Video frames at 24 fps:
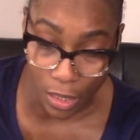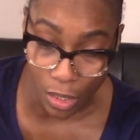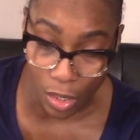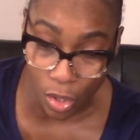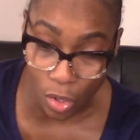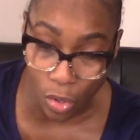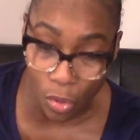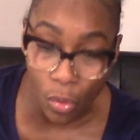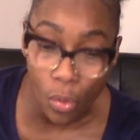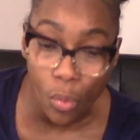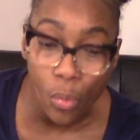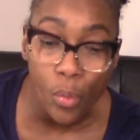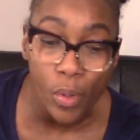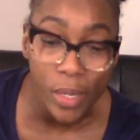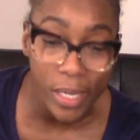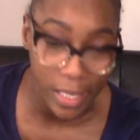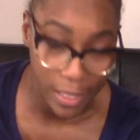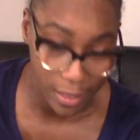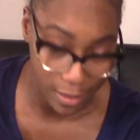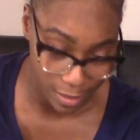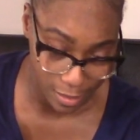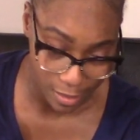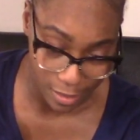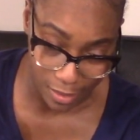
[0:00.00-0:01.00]

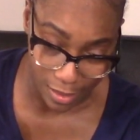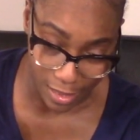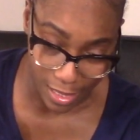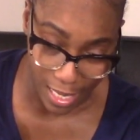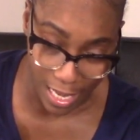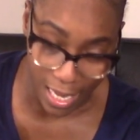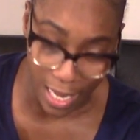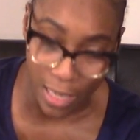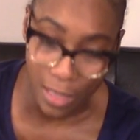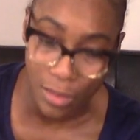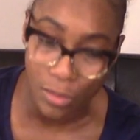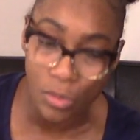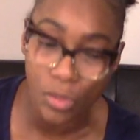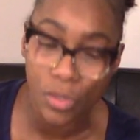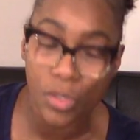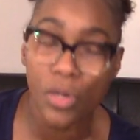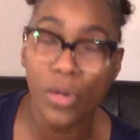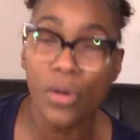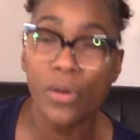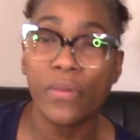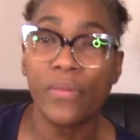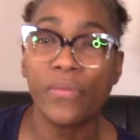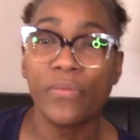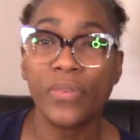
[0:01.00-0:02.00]
quick. I don't
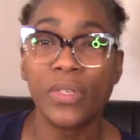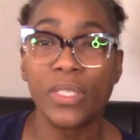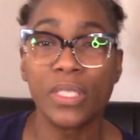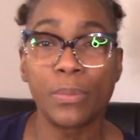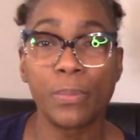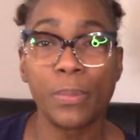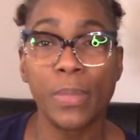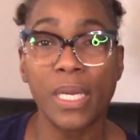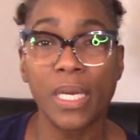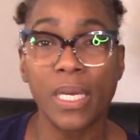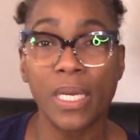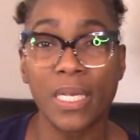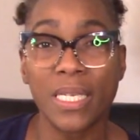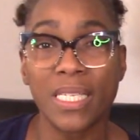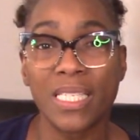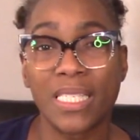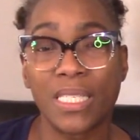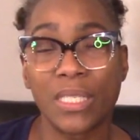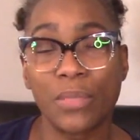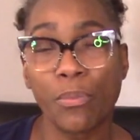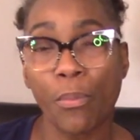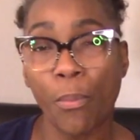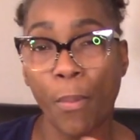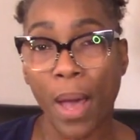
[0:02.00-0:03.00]
know if it's because
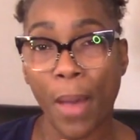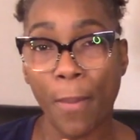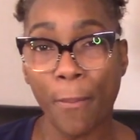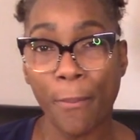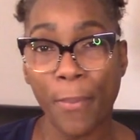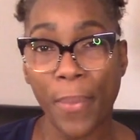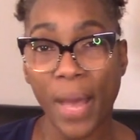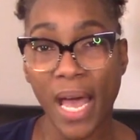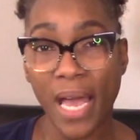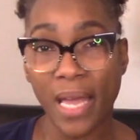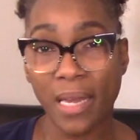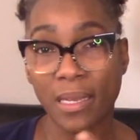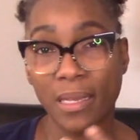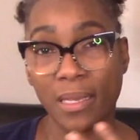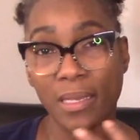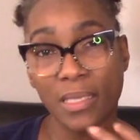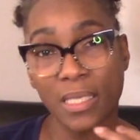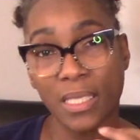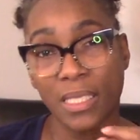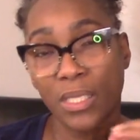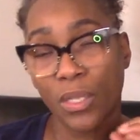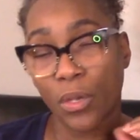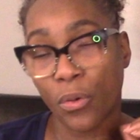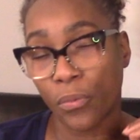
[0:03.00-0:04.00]
my body is
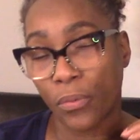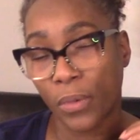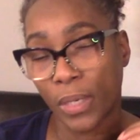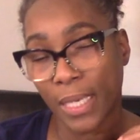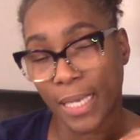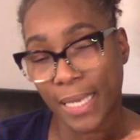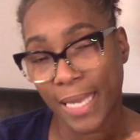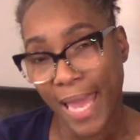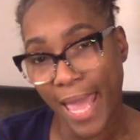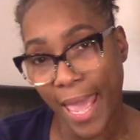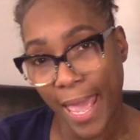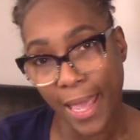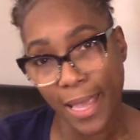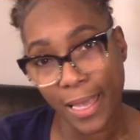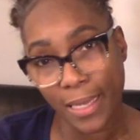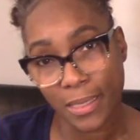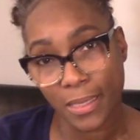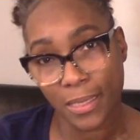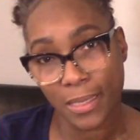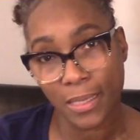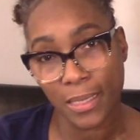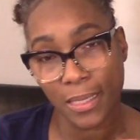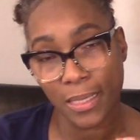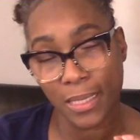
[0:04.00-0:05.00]
so
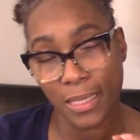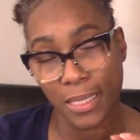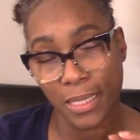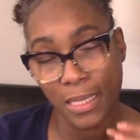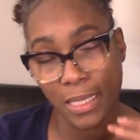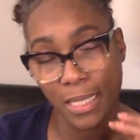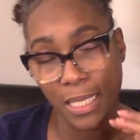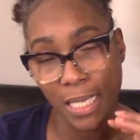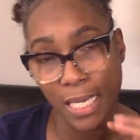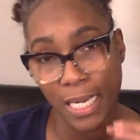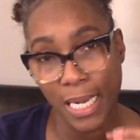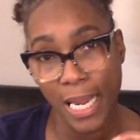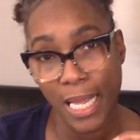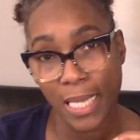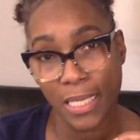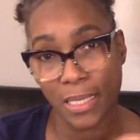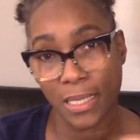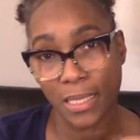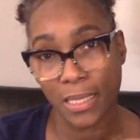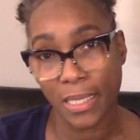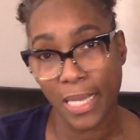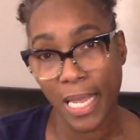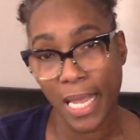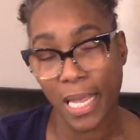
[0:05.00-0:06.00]
relaxed, it's in that
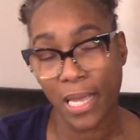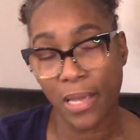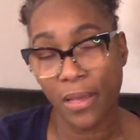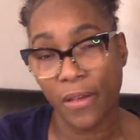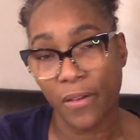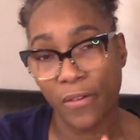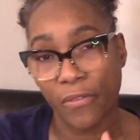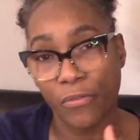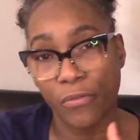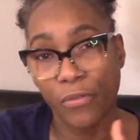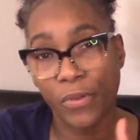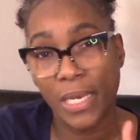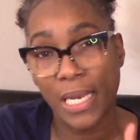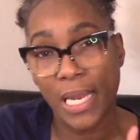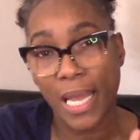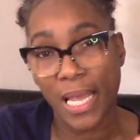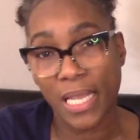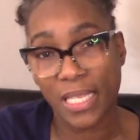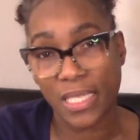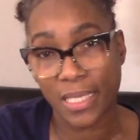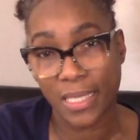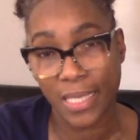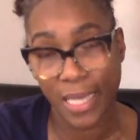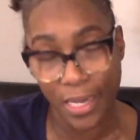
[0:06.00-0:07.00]
state of
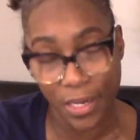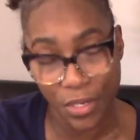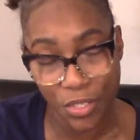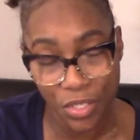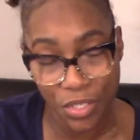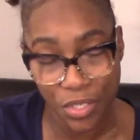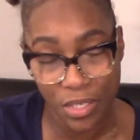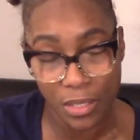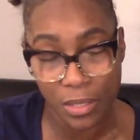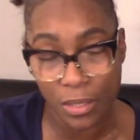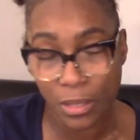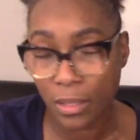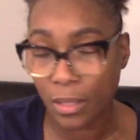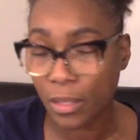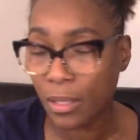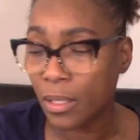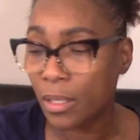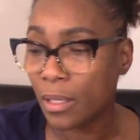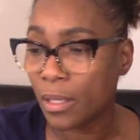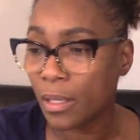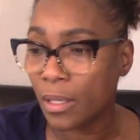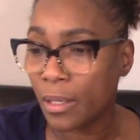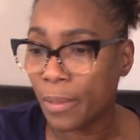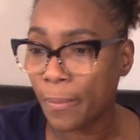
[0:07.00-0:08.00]
relaxation.
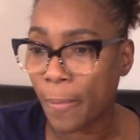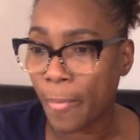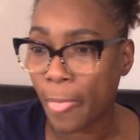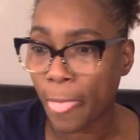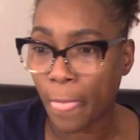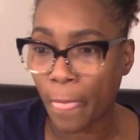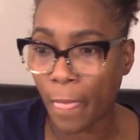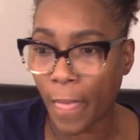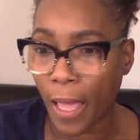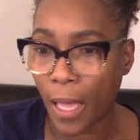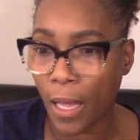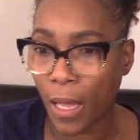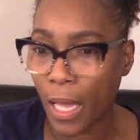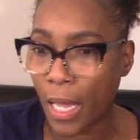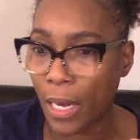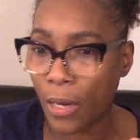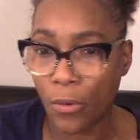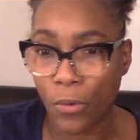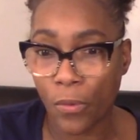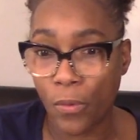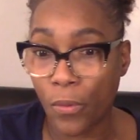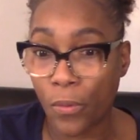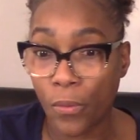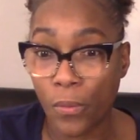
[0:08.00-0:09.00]
I
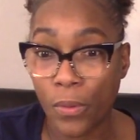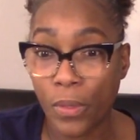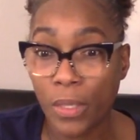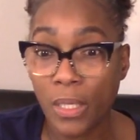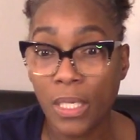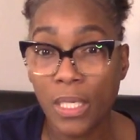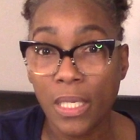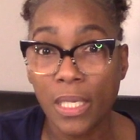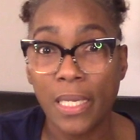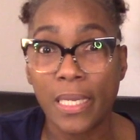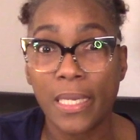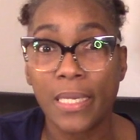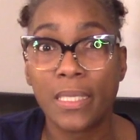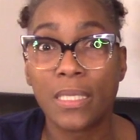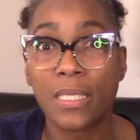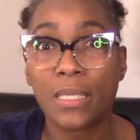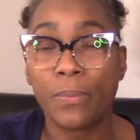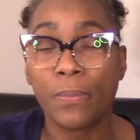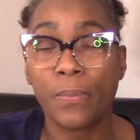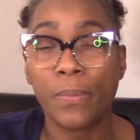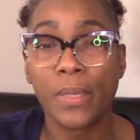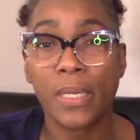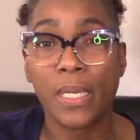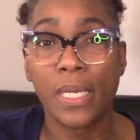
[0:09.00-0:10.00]
don't know what it is,
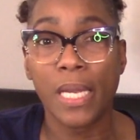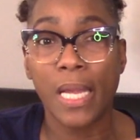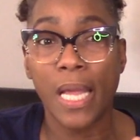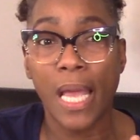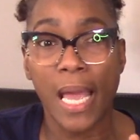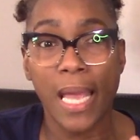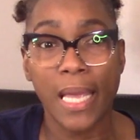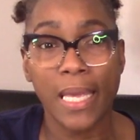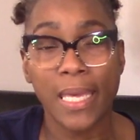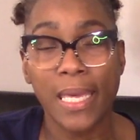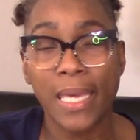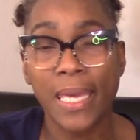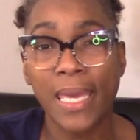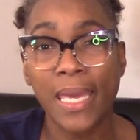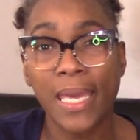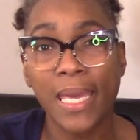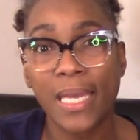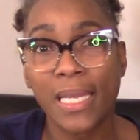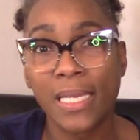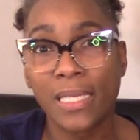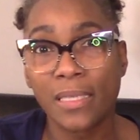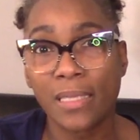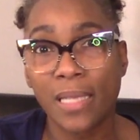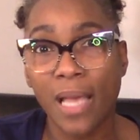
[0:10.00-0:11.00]
but I
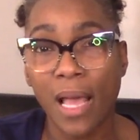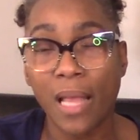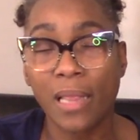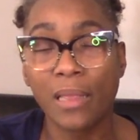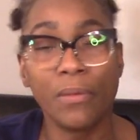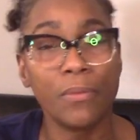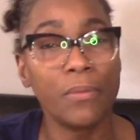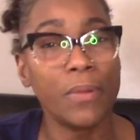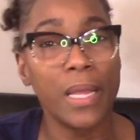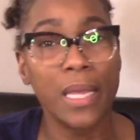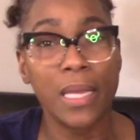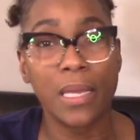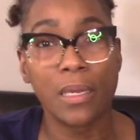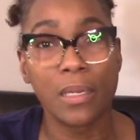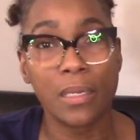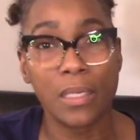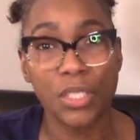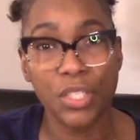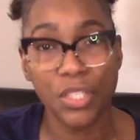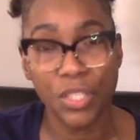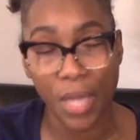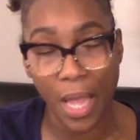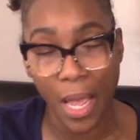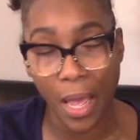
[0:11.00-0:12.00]
can't tolerate a
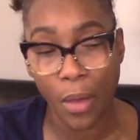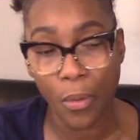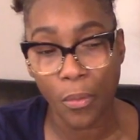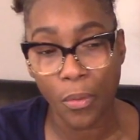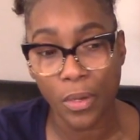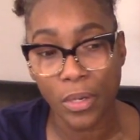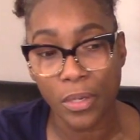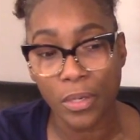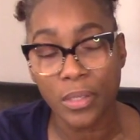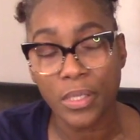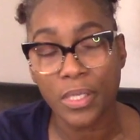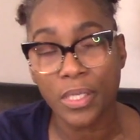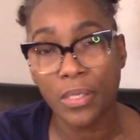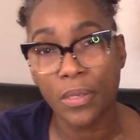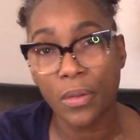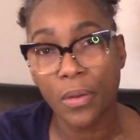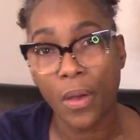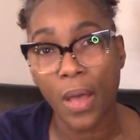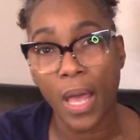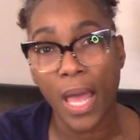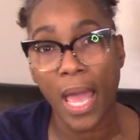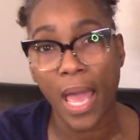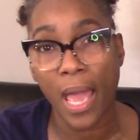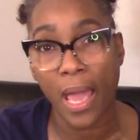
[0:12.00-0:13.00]
shower, so
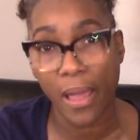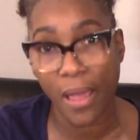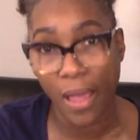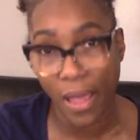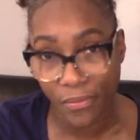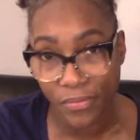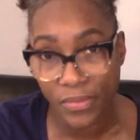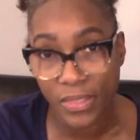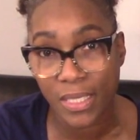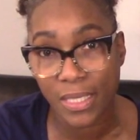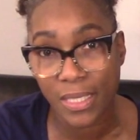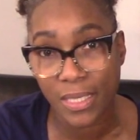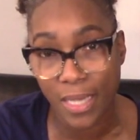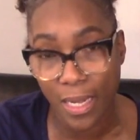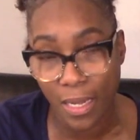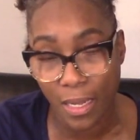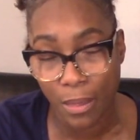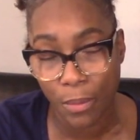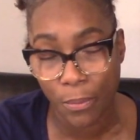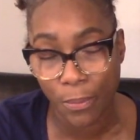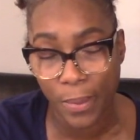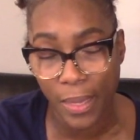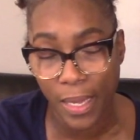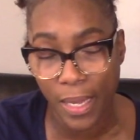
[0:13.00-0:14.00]
I have to take
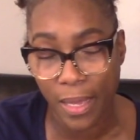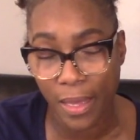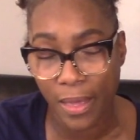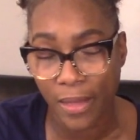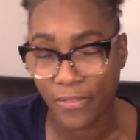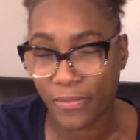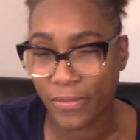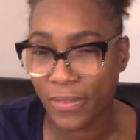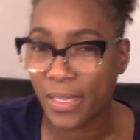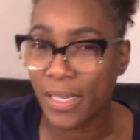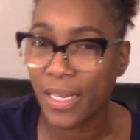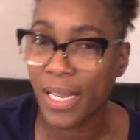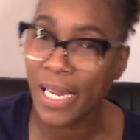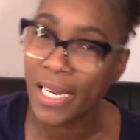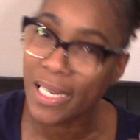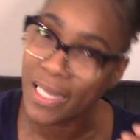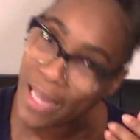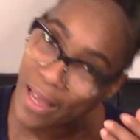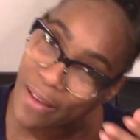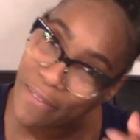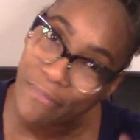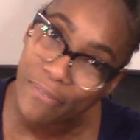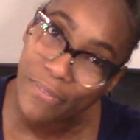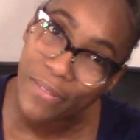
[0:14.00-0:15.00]
a bath. Ain't
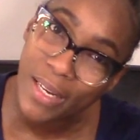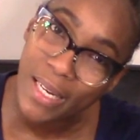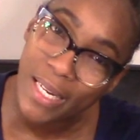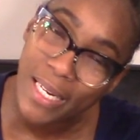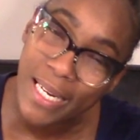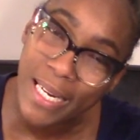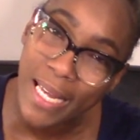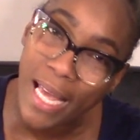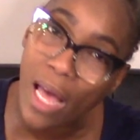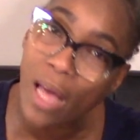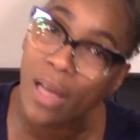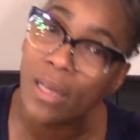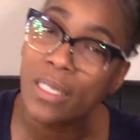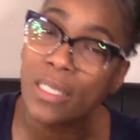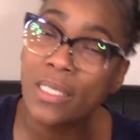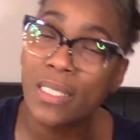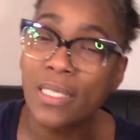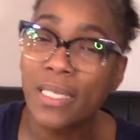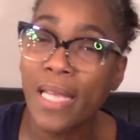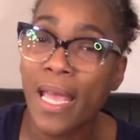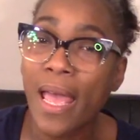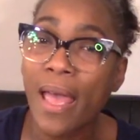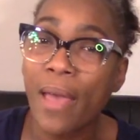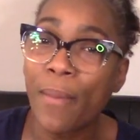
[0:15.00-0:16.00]
that funny? All this
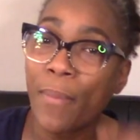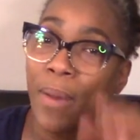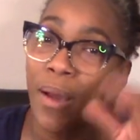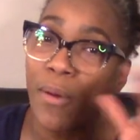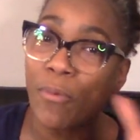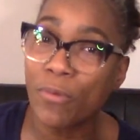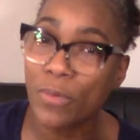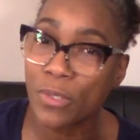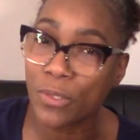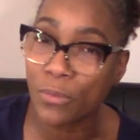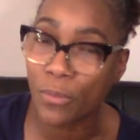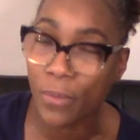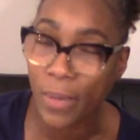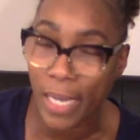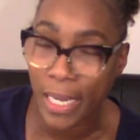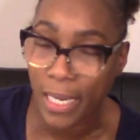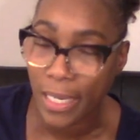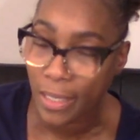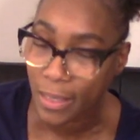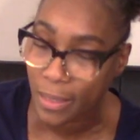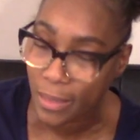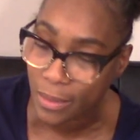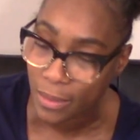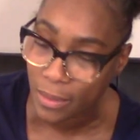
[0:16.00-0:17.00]
time I was
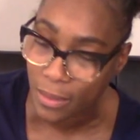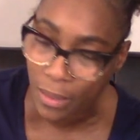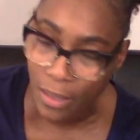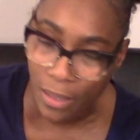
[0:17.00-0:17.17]
waiting